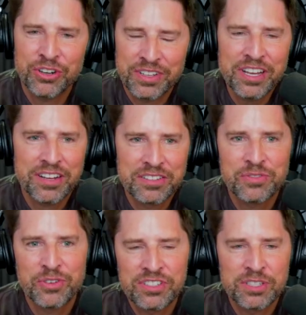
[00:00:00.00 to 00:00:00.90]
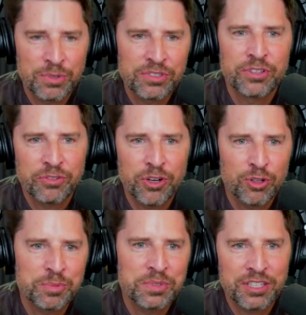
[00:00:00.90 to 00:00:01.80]
Yeah. yeah. It's very similar to the follow
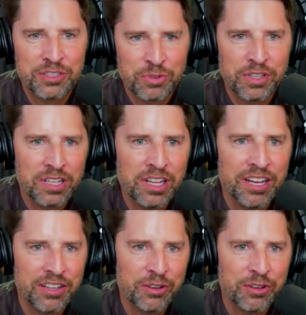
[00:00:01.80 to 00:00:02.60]
up text with a client.